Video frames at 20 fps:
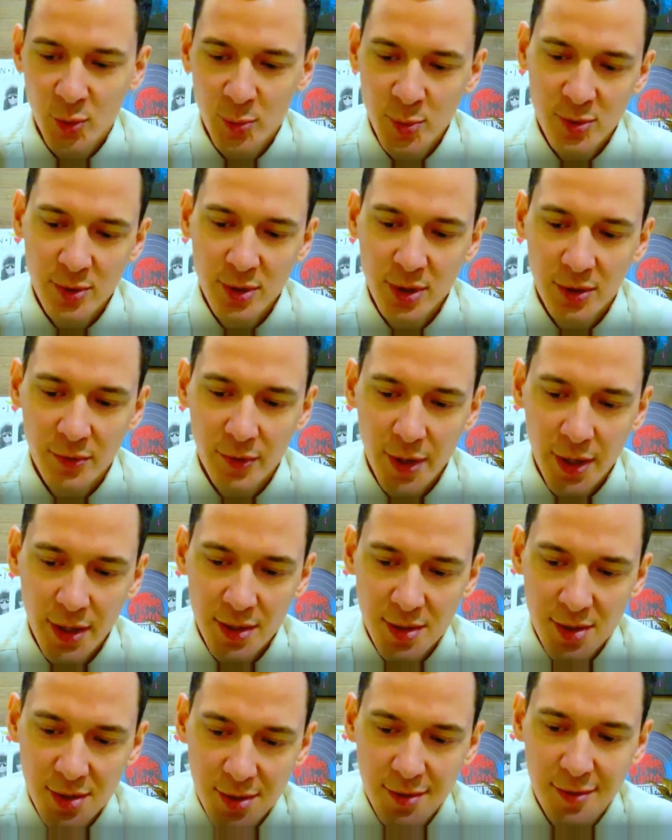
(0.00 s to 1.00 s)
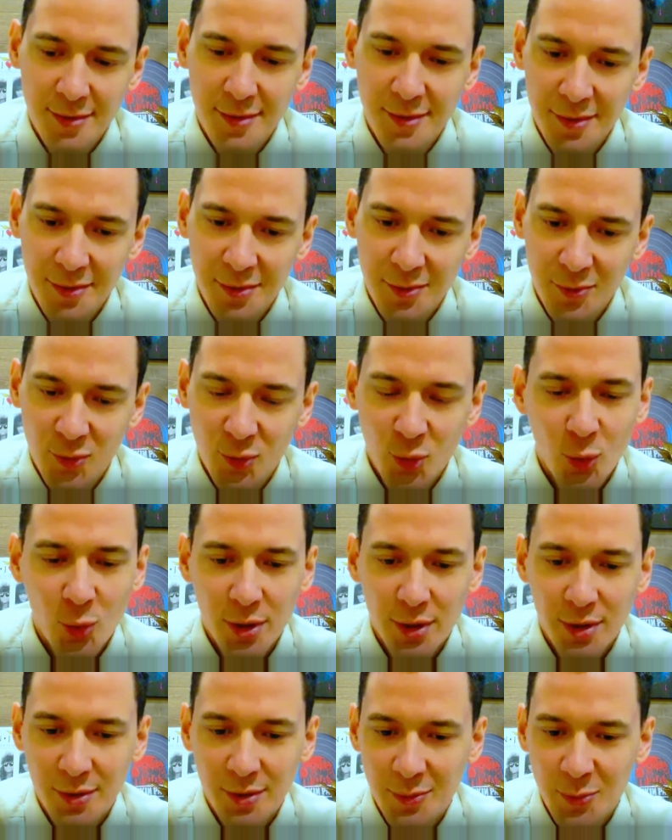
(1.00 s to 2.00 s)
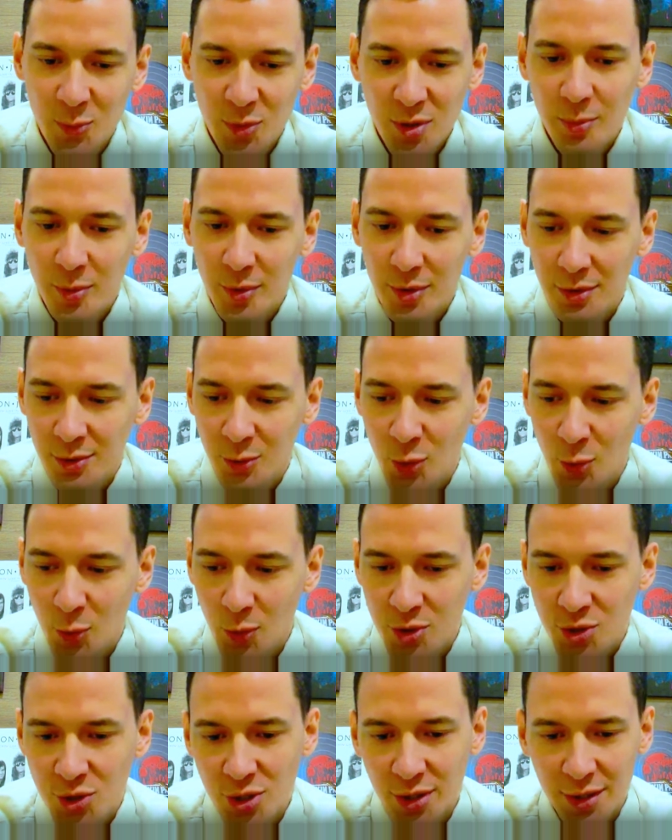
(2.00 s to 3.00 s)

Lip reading: 3 advice for people who are watching